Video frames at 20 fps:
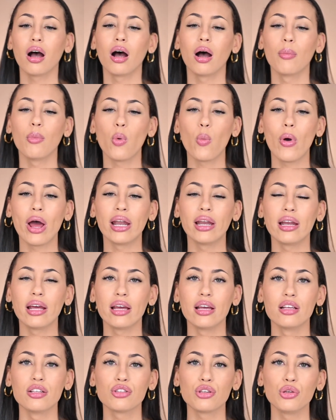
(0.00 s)
when it
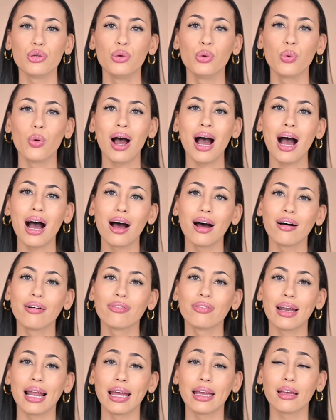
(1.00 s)
is you have
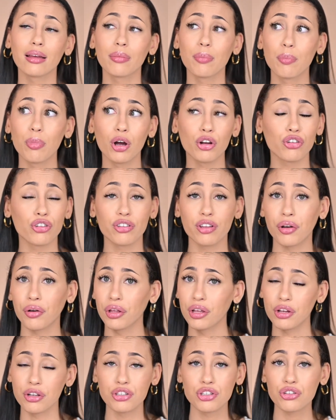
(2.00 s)
like budgetary
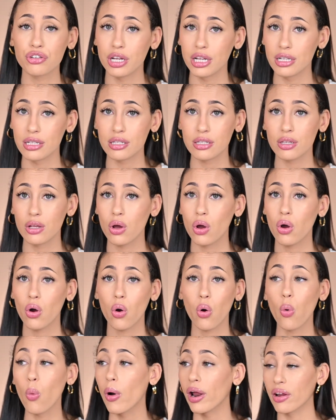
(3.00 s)
constraints
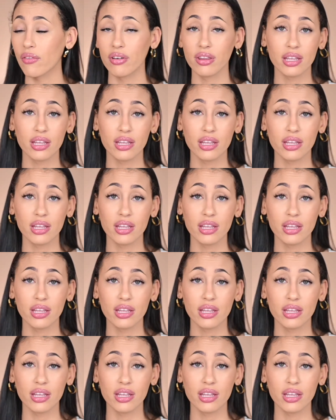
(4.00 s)
or whatever the